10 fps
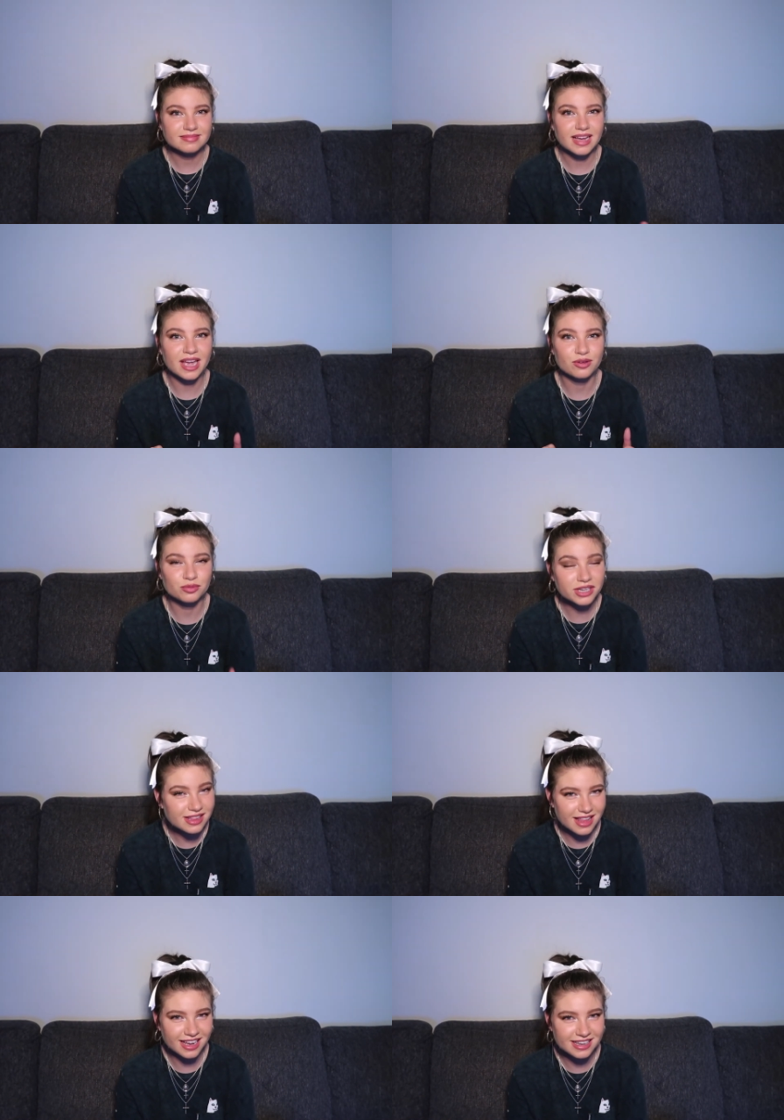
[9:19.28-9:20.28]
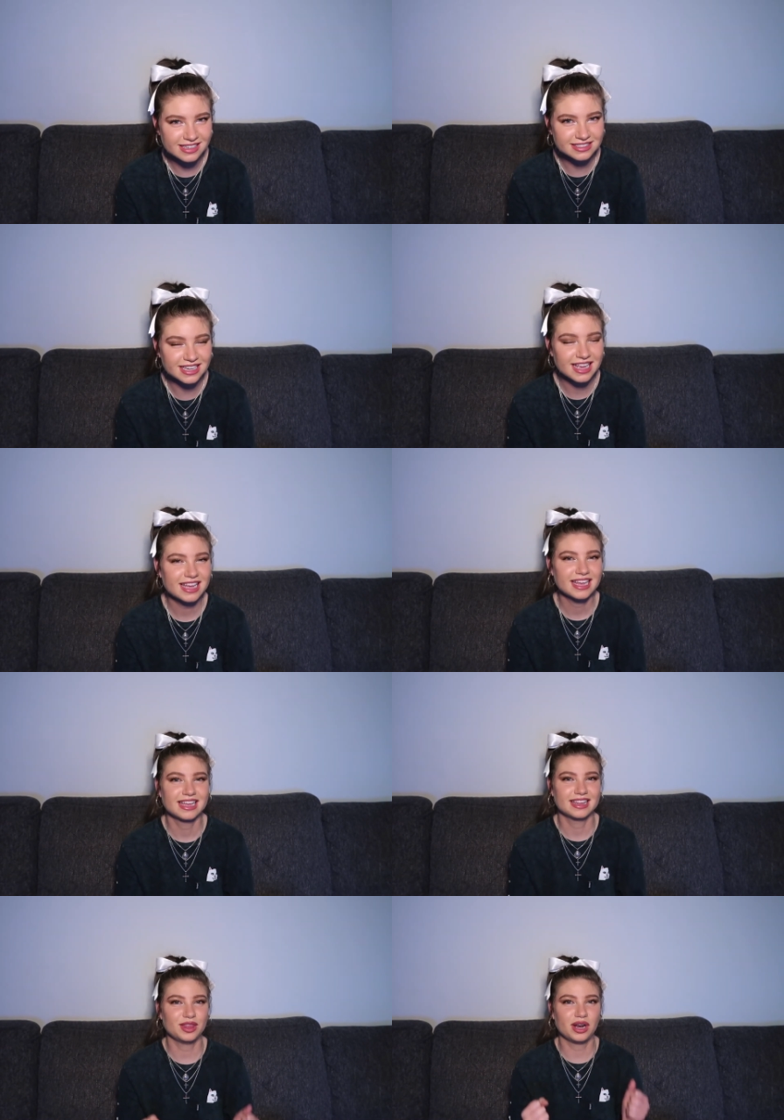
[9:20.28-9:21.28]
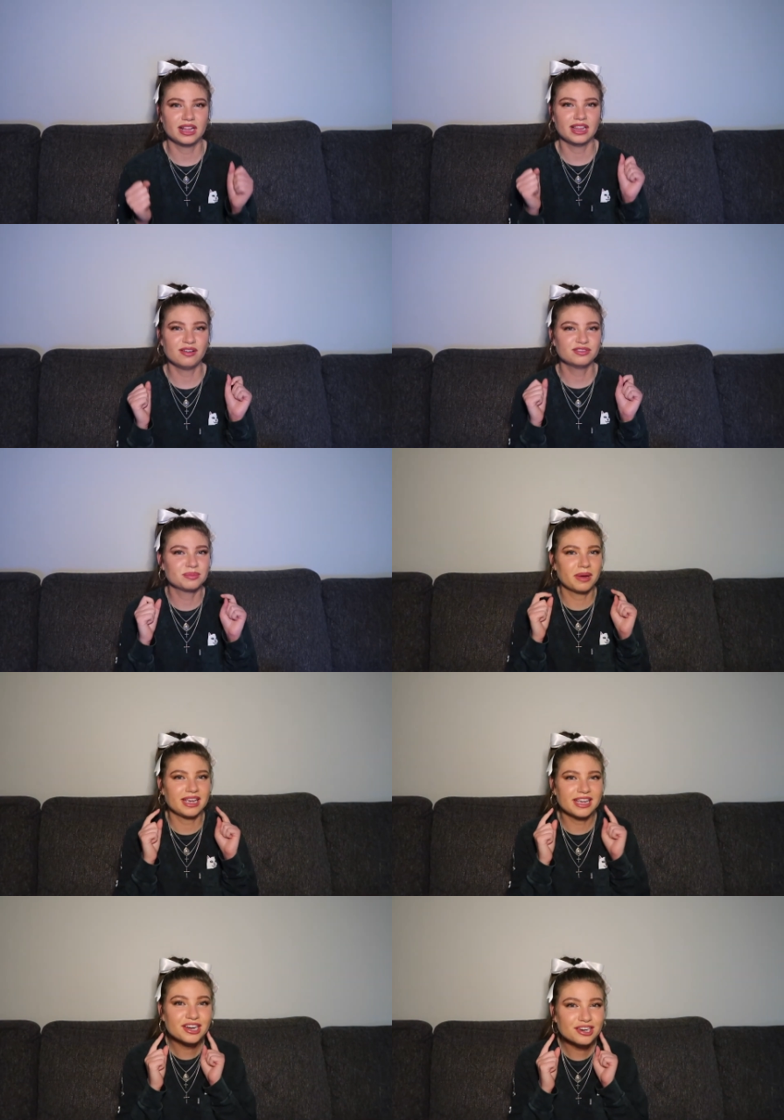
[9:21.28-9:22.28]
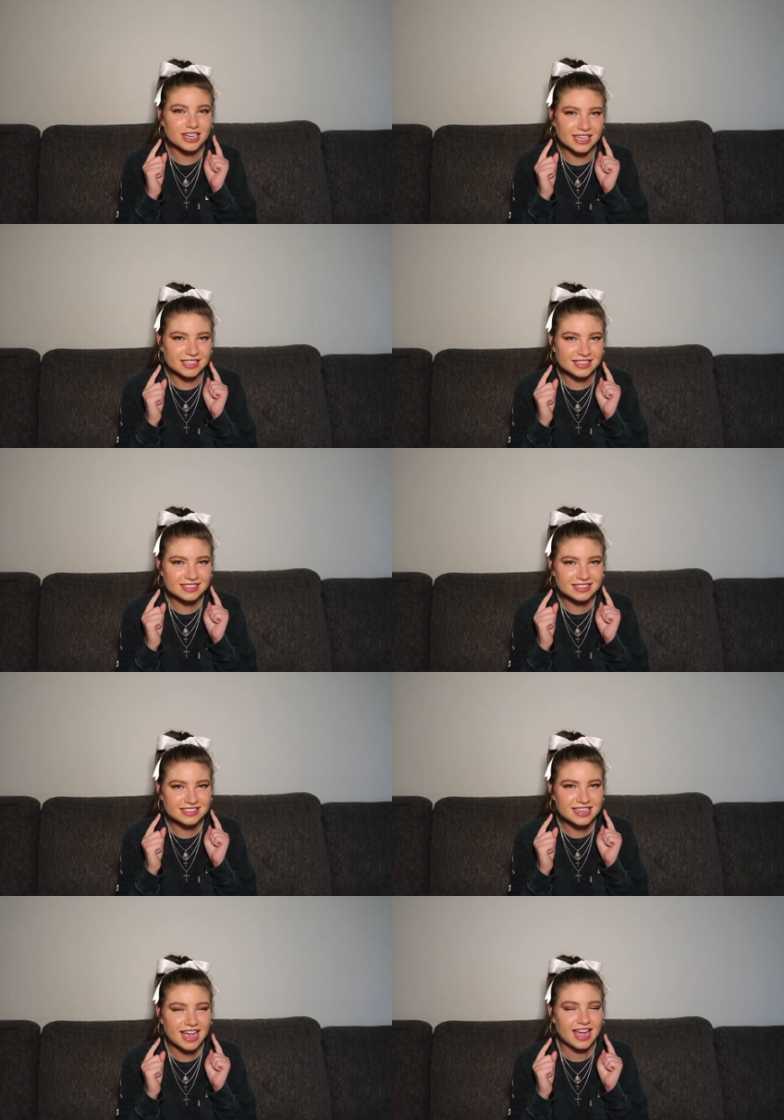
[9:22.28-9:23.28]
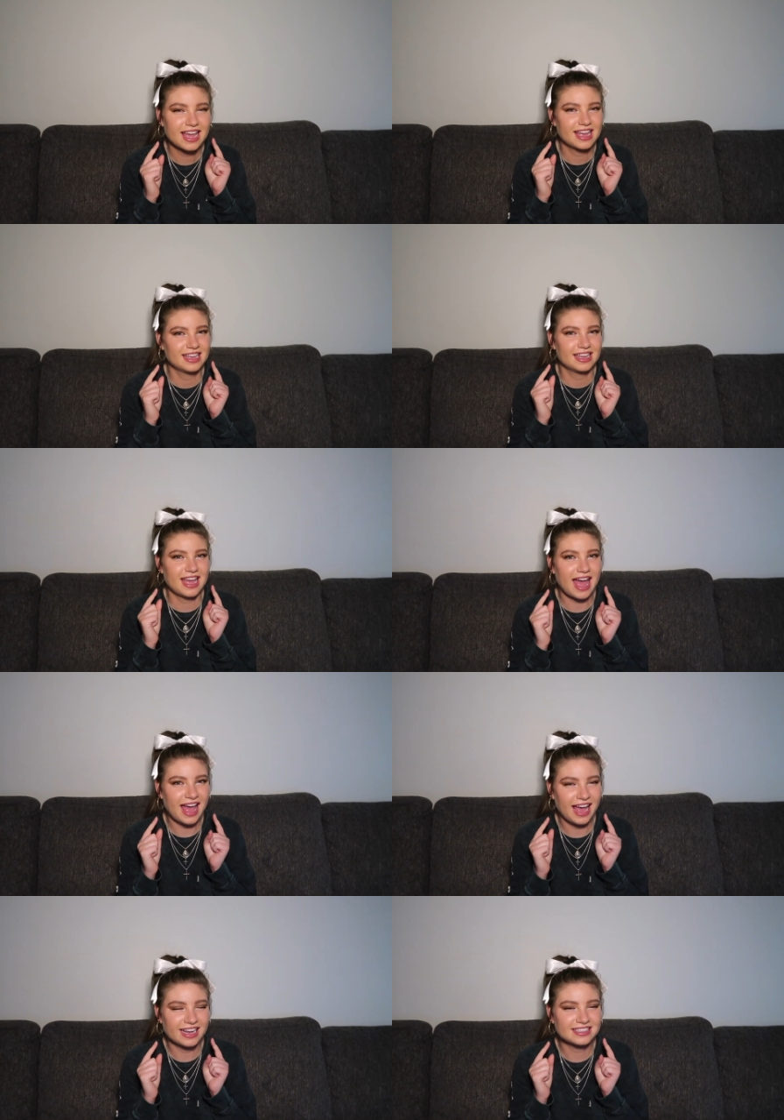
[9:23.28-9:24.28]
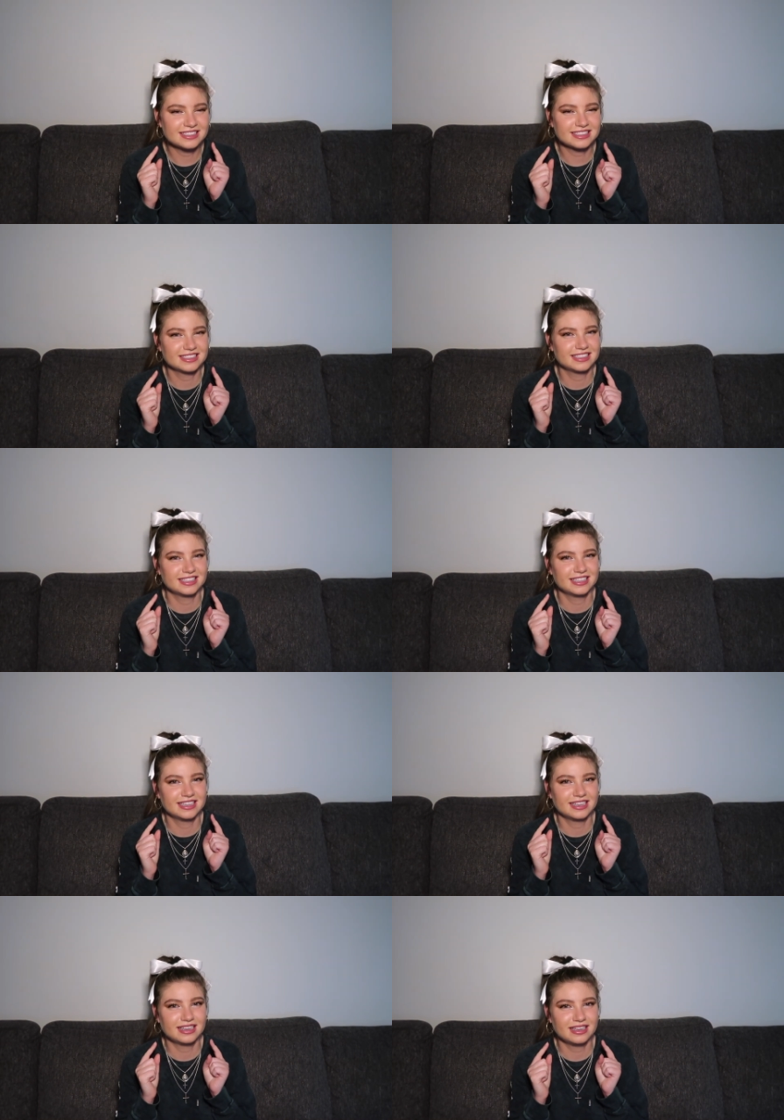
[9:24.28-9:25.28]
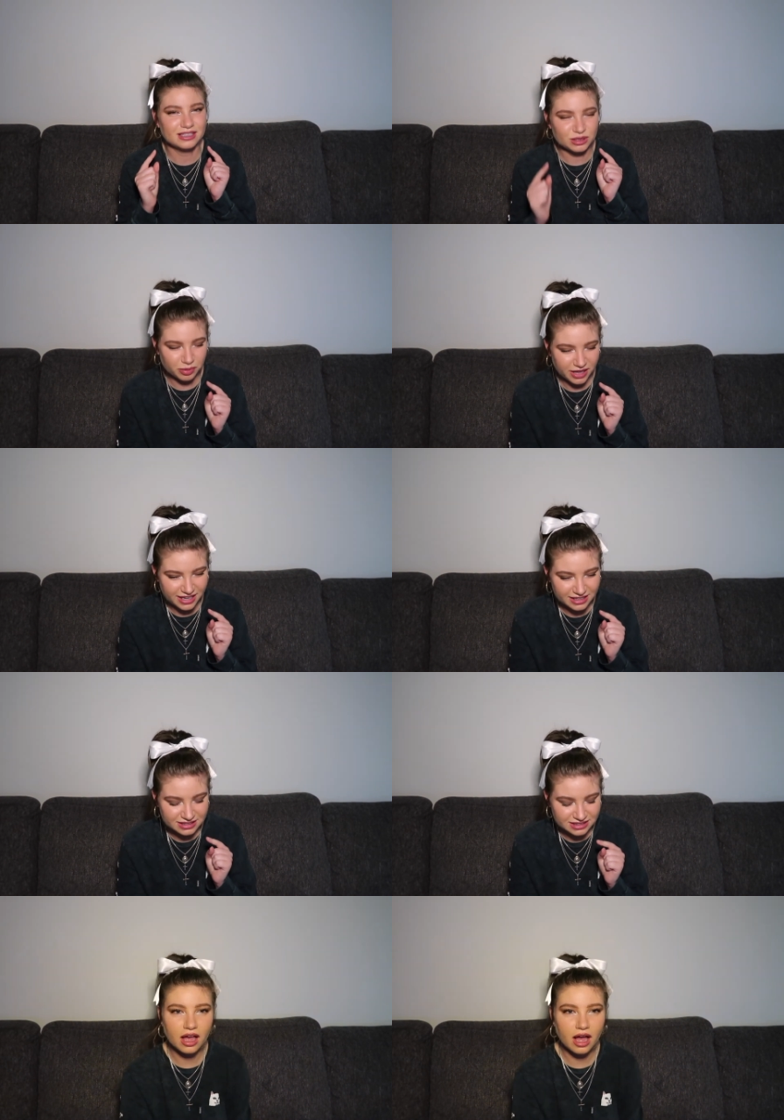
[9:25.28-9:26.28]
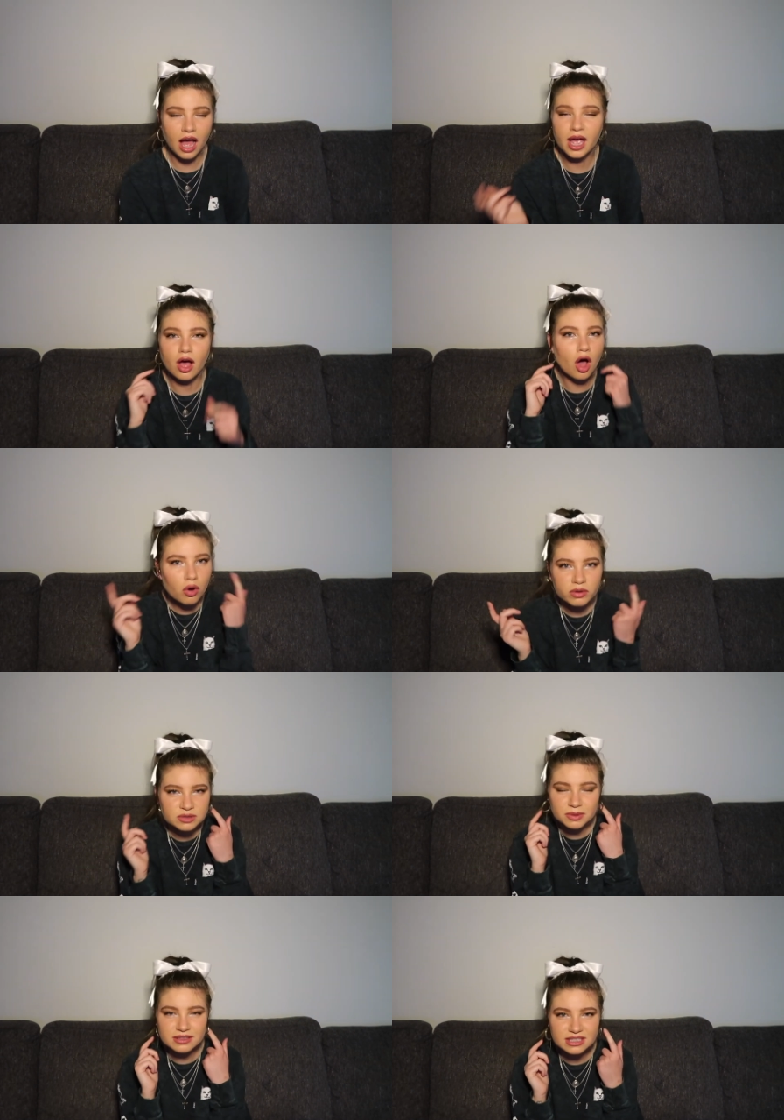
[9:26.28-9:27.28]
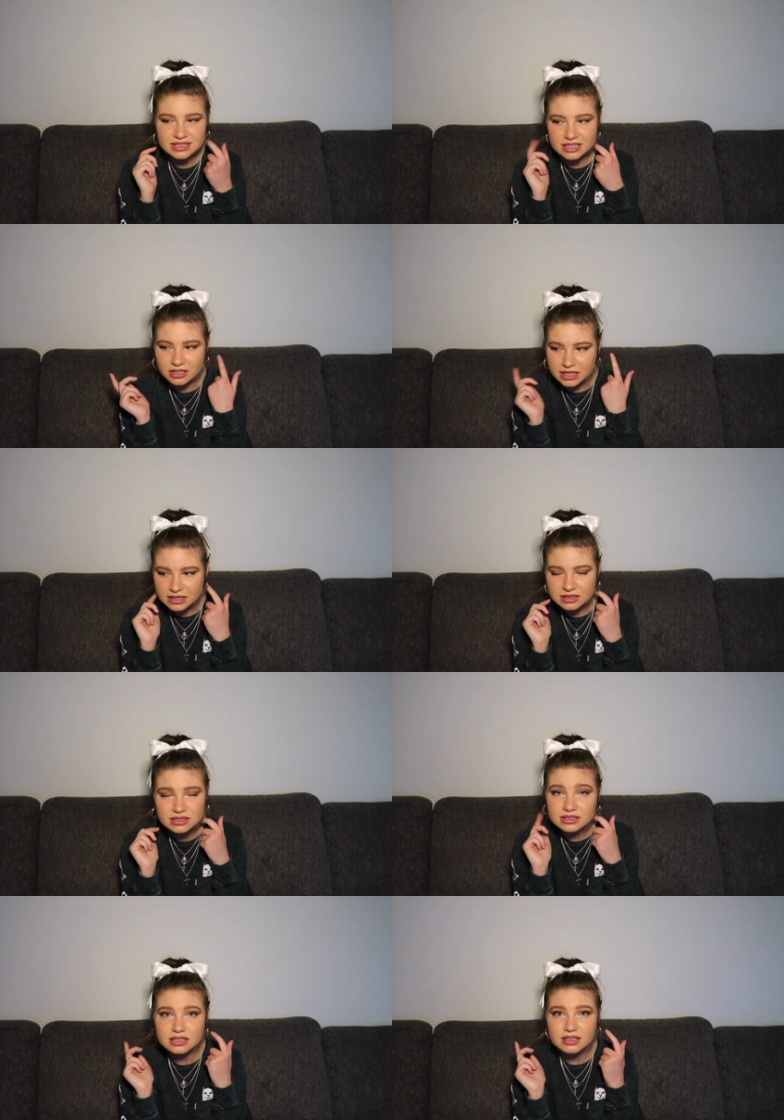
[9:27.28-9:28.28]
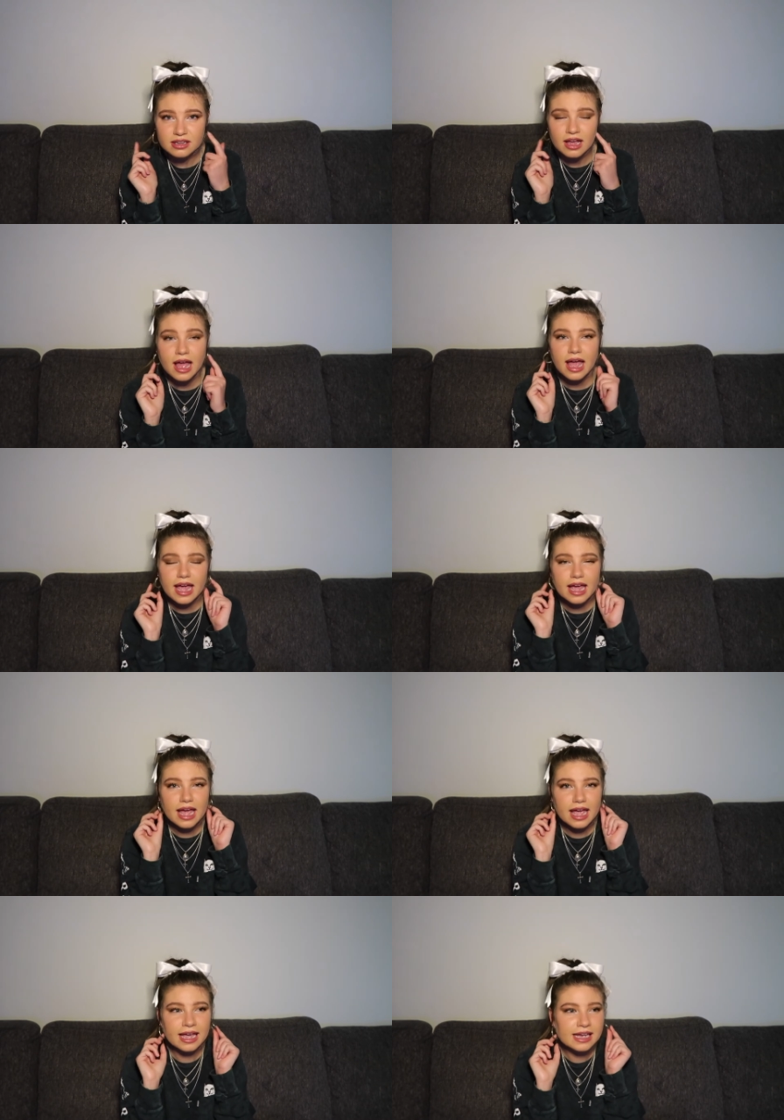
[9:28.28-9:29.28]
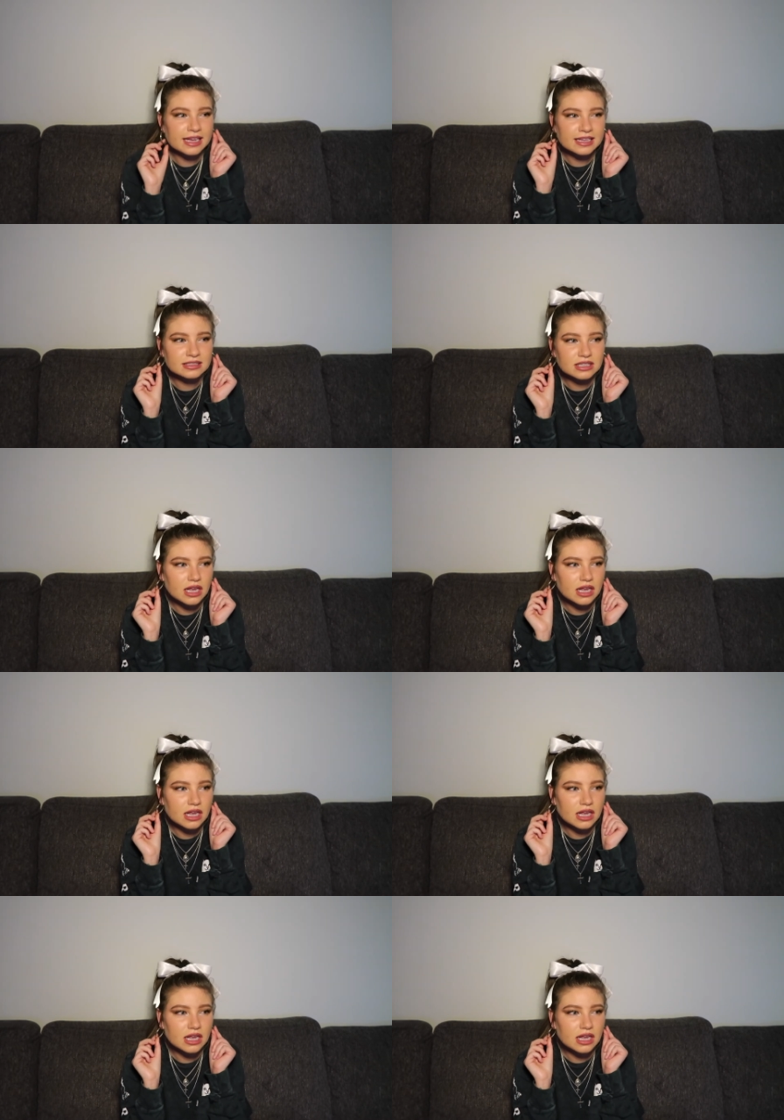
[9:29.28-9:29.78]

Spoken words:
I realized that I left my earrings at his place. I always wear these earrings, and